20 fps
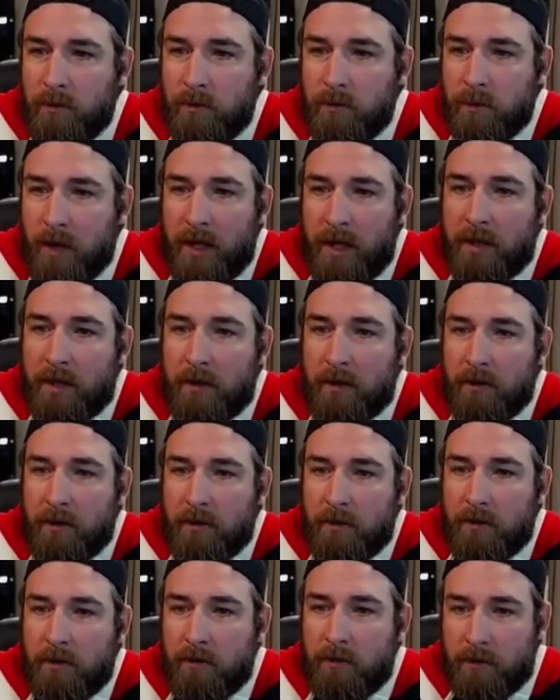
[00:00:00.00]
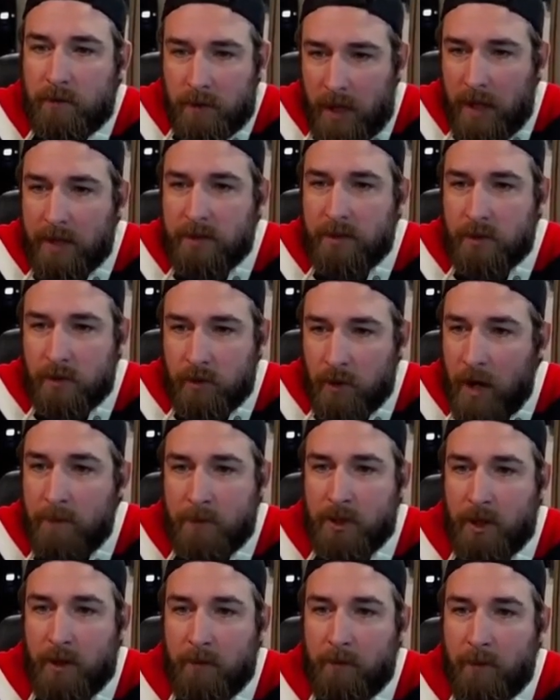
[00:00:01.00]
like that's a
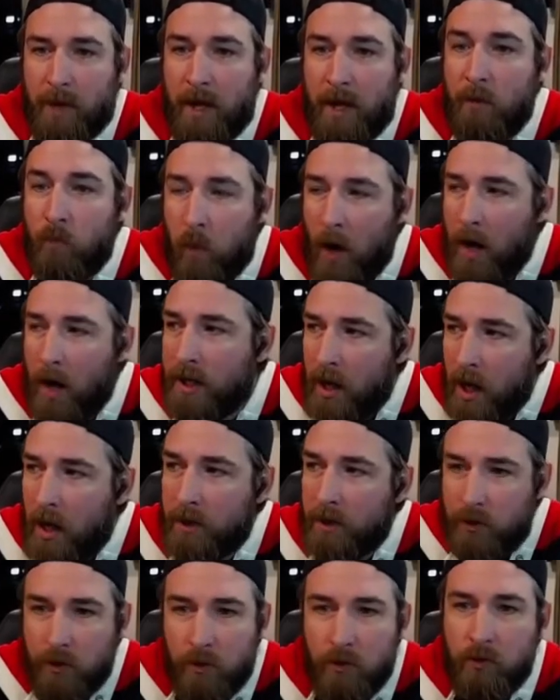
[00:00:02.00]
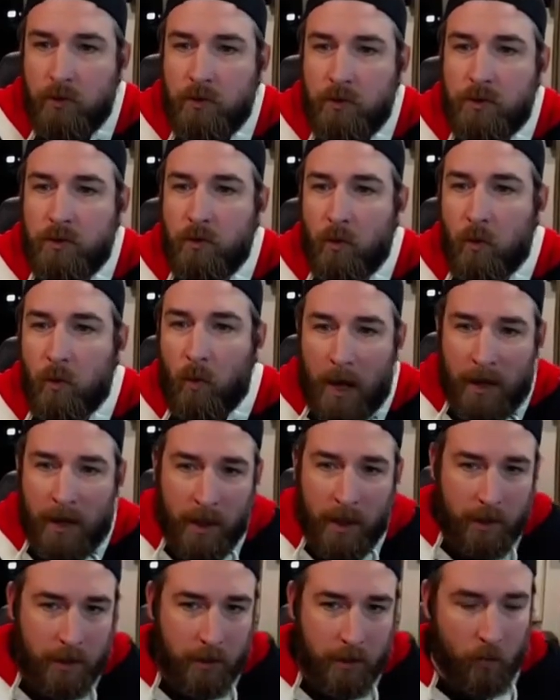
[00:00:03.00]
dropship. And why not use? Why
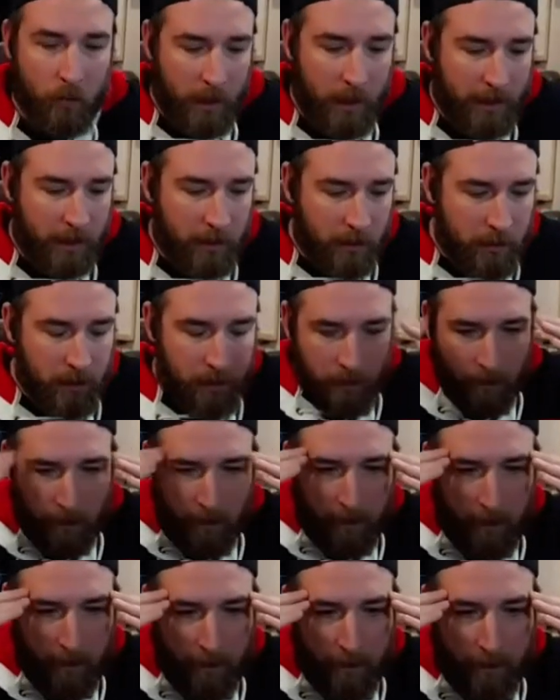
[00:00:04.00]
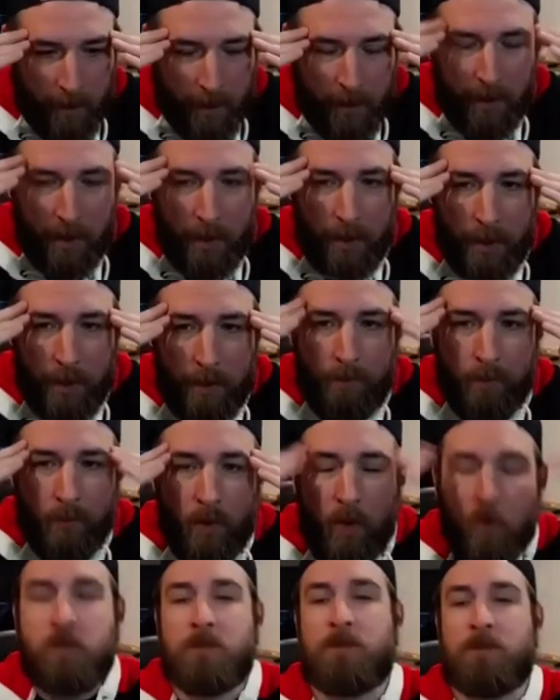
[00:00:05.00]
not like? It, it
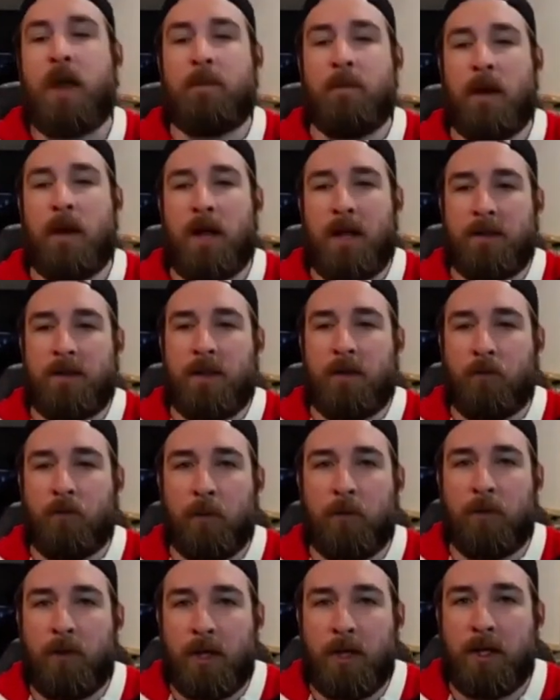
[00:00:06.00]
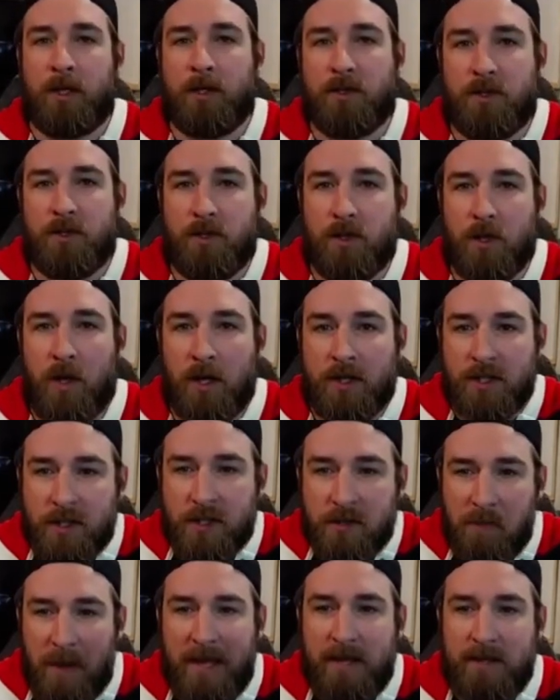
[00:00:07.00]
blows my mind that we're playing a, a
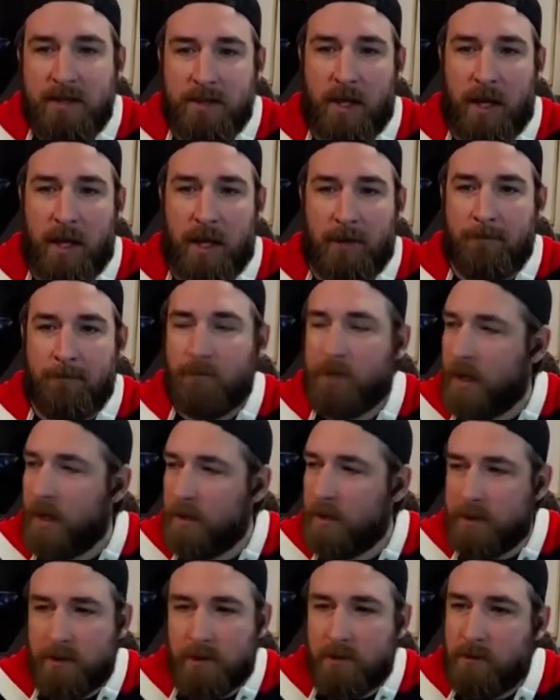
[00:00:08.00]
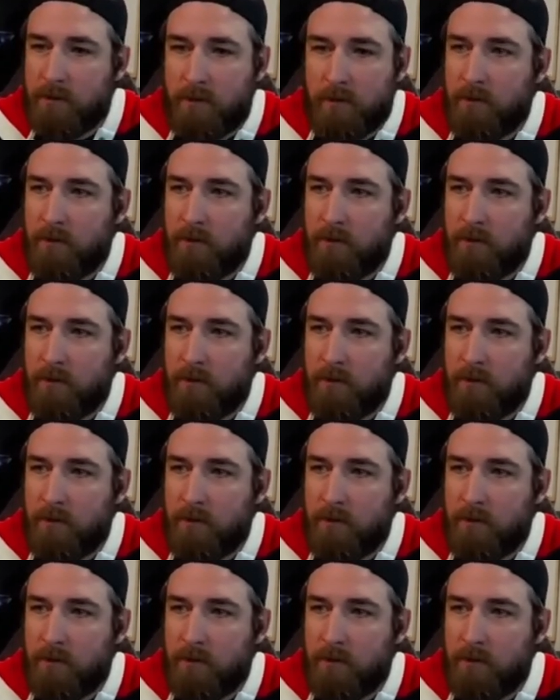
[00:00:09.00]
space game that is